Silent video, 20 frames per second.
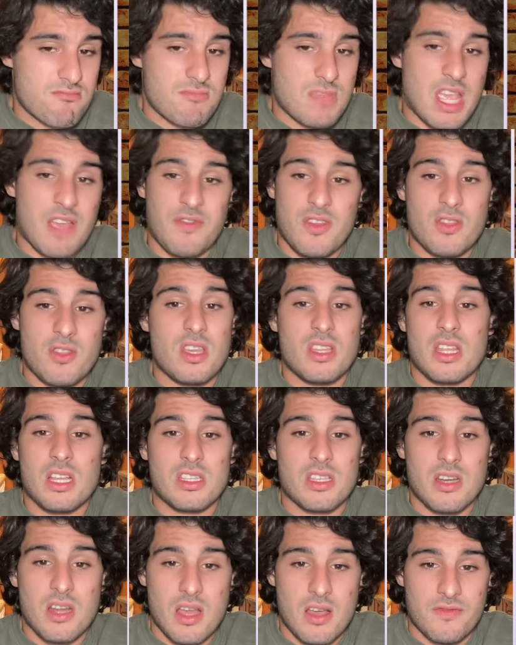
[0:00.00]
If you think that's
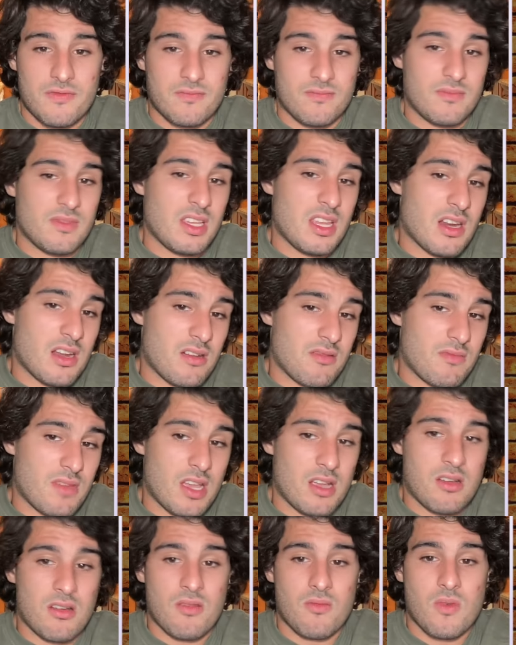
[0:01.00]
enough, you know,
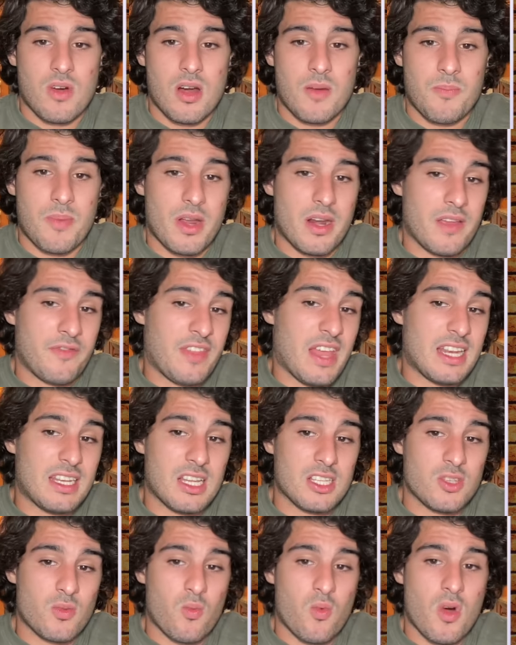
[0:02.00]
it could work. But if that
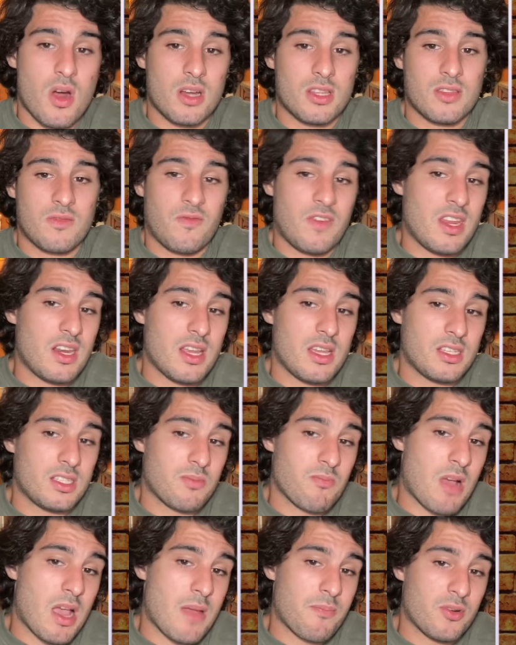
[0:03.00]
doesn't work, Phoenix
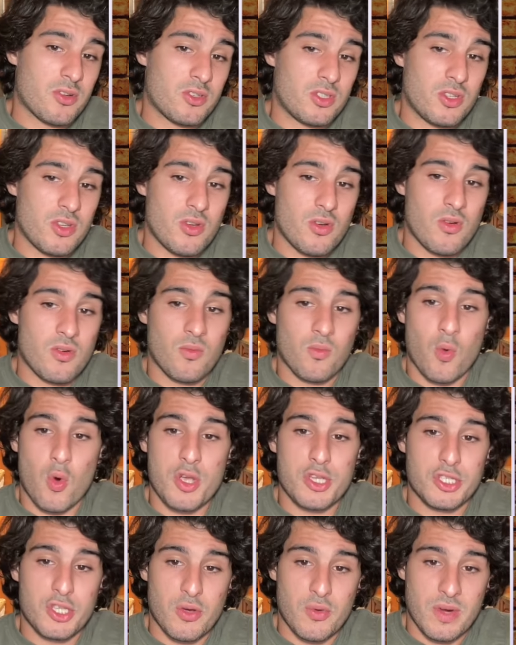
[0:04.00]
might pursue
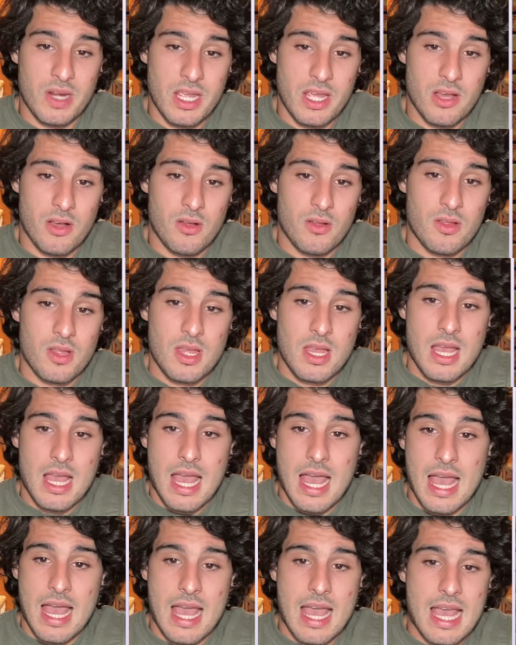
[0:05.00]
Royce O'Neal
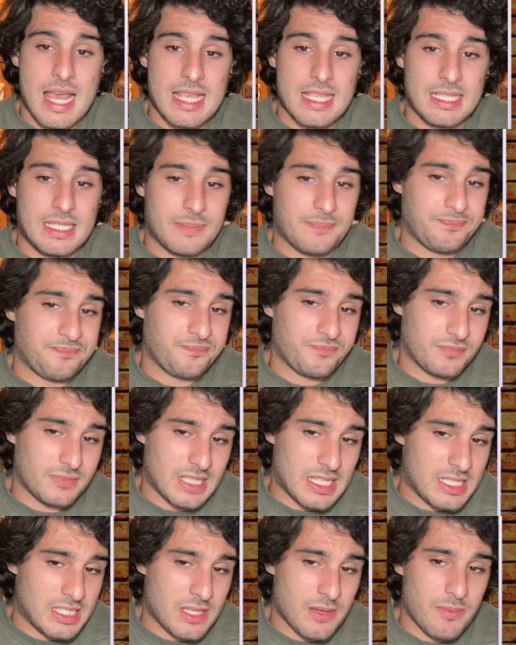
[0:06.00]
as
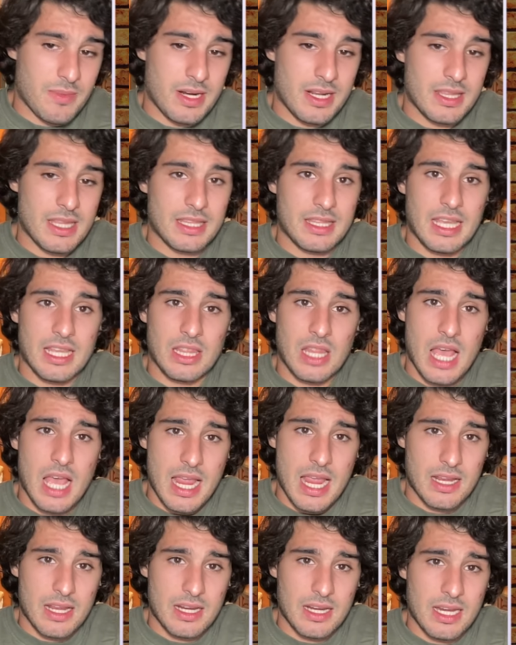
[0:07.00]
somebody that they
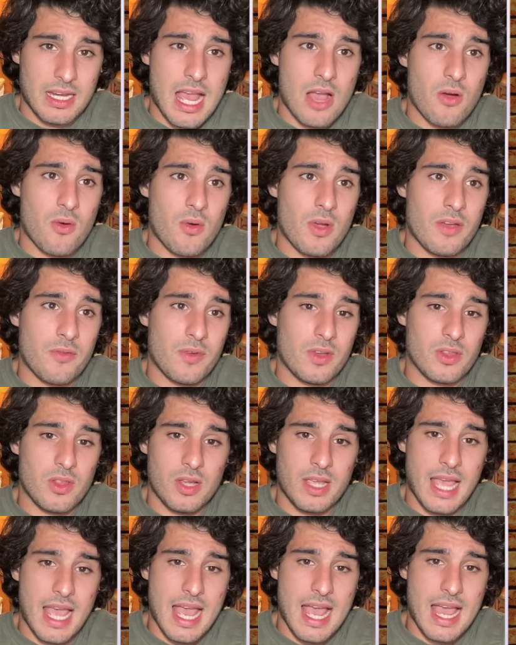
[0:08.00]
like. Now, if we
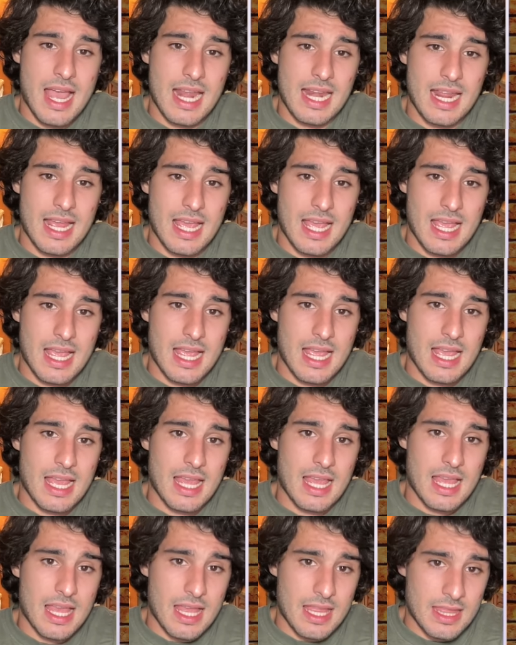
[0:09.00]
look at
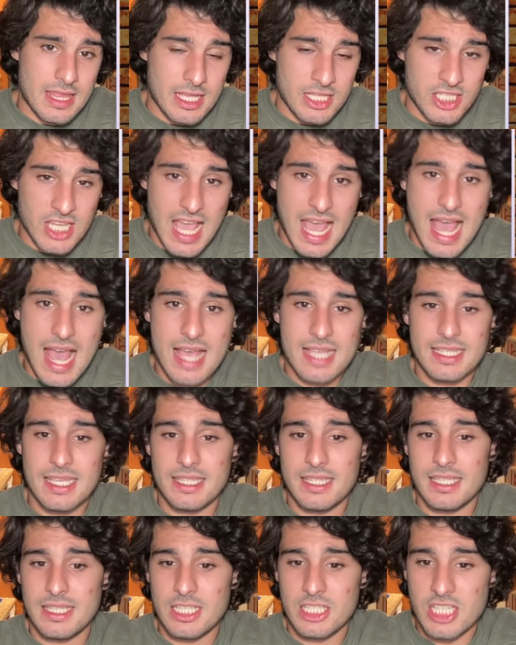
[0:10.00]
the Jazz, I
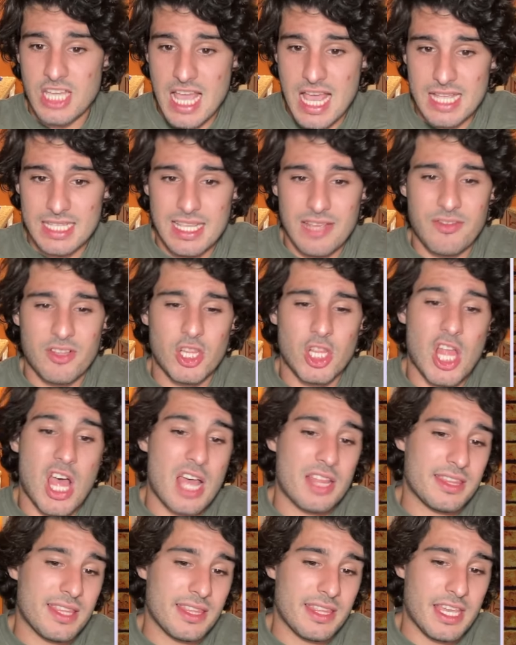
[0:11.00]
think the Jazz have a
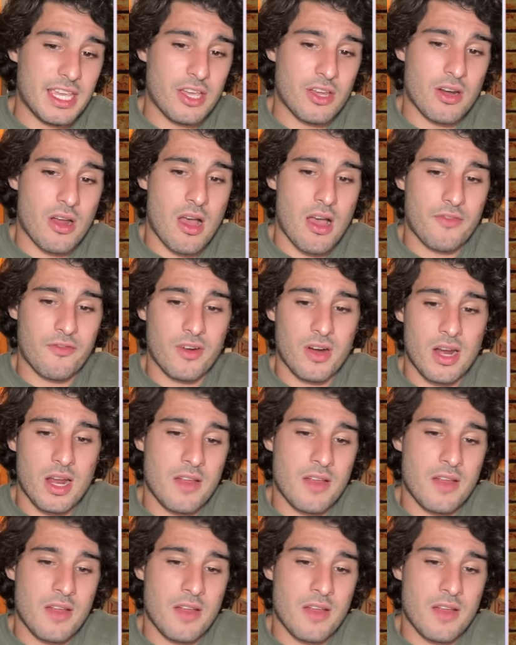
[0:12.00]
lot that they could offer.